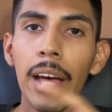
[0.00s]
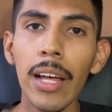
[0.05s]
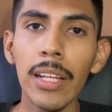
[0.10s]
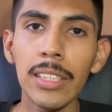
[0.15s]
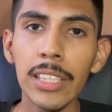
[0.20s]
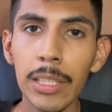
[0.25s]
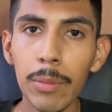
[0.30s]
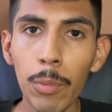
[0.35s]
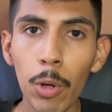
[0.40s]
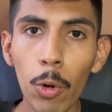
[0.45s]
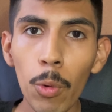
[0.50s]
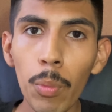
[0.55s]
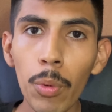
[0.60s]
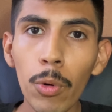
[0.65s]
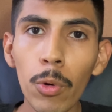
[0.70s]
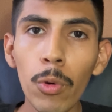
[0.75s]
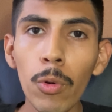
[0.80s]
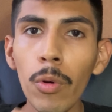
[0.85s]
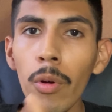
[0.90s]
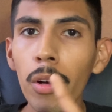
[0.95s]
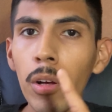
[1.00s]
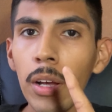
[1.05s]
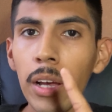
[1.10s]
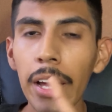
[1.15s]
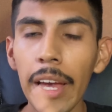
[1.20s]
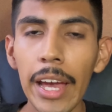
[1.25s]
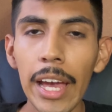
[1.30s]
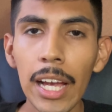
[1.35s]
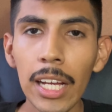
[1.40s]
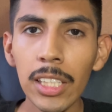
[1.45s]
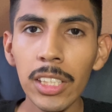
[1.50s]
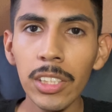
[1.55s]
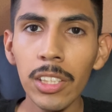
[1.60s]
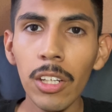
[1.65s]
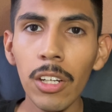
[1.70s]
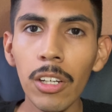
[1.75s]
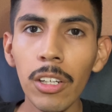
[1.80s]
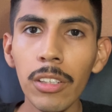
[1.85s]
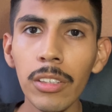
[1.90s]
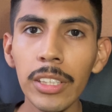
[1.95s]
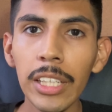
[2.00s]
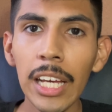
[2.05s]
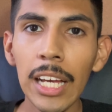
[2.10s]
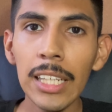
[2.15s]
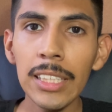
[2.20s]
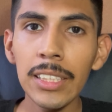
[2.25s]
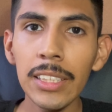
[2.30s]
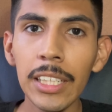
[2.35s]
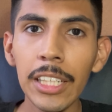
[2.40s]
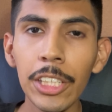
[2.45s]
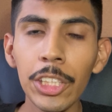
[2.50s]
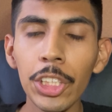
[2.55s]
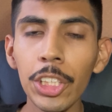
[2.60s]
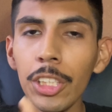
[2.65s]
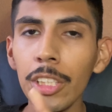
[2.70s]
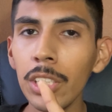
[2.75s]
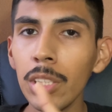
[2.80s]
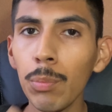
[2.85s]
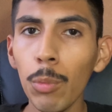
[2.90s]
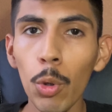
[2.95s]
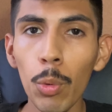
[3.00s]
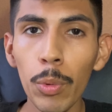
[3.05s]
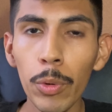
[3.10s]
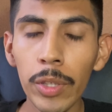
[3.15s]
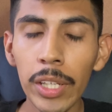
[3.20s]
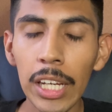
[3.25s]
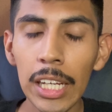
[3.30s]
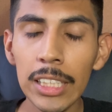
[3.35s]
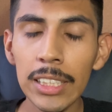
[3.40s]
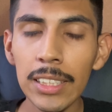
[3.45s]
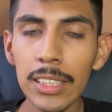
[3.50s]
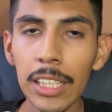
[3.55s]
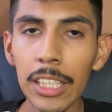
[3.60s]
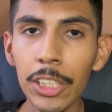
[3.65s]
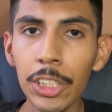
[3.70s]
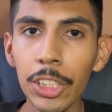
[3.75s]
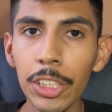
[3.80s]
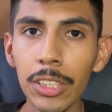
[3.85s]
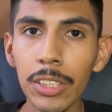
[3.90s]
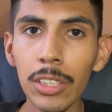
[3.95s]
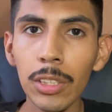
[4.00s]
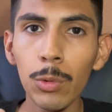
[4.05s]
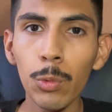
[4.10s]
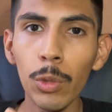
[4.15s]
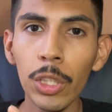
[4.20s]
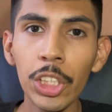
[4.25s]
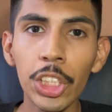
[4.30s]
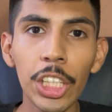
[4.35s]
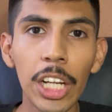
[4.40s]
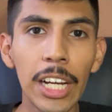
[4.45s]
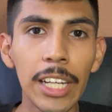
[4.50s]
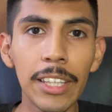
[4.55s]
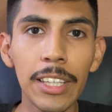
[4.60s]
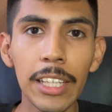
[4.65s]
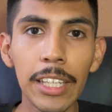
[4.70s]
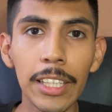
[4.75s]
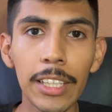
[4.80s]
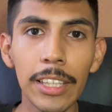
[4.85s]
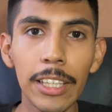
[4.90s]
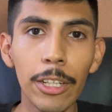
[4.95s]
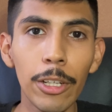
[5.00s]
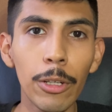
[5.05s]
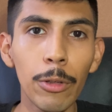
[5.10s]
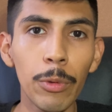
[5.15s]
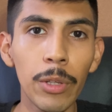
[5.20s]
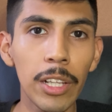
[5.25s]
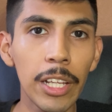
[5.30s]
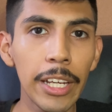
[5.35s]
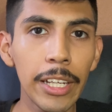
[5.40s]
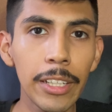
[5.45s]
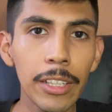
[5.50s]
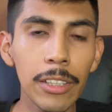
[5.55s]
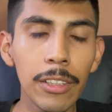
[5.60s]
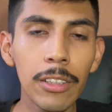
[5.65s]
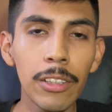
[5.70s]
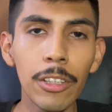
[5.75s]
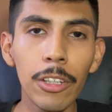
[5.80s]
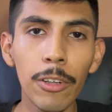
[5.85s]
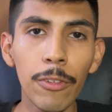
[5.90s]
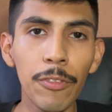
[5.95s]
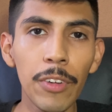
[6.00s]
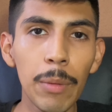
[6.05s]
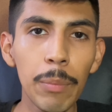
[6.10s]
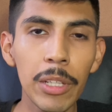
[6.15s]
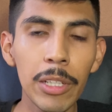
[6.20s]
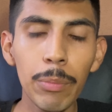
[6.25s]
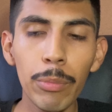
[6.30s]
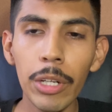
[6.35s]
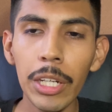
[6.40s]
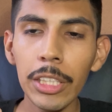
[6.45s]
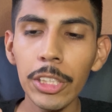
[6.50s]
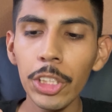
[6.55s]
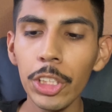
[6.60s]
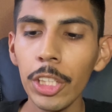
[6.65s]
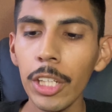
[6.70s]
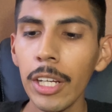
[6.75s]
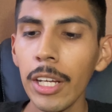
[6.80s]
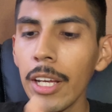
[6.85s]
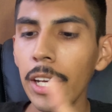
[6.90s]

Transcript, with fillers: T-Mobile, Exxon gas stations, Mobil gas stations, which I think they're related. They're a family branch.